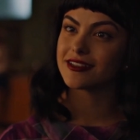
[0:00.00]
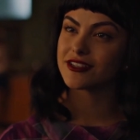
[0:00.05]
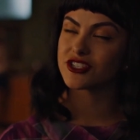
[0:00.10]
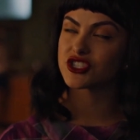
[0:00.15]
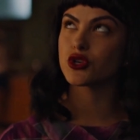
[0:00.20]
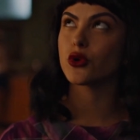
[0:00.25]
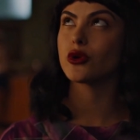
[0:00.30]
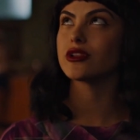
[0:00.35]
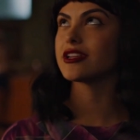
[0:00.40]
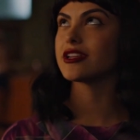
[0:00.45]

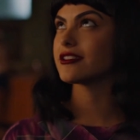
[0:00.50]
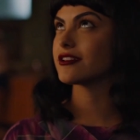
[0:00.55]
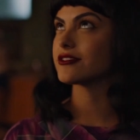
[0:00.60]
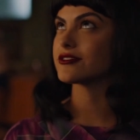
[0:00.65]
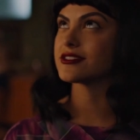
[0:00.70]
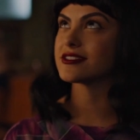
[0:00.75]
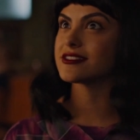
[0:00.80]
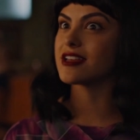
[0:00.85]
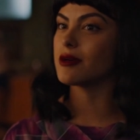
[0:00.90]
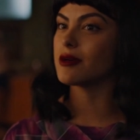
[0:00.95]
Surely
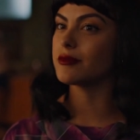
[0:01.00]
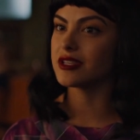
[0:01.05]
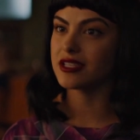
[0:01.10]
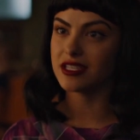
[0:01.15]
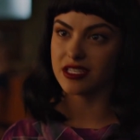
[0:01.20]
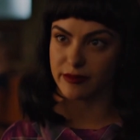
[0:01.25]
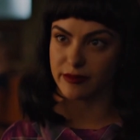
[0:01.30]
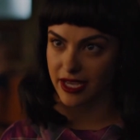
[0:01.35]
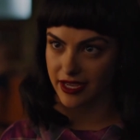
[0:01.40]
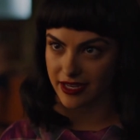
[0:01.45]
there's some
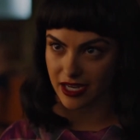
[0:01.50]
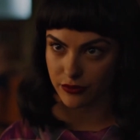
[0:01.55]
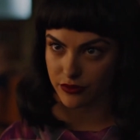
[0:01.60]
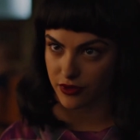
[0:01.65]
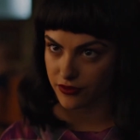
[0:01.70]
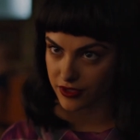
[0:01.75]
He-Man at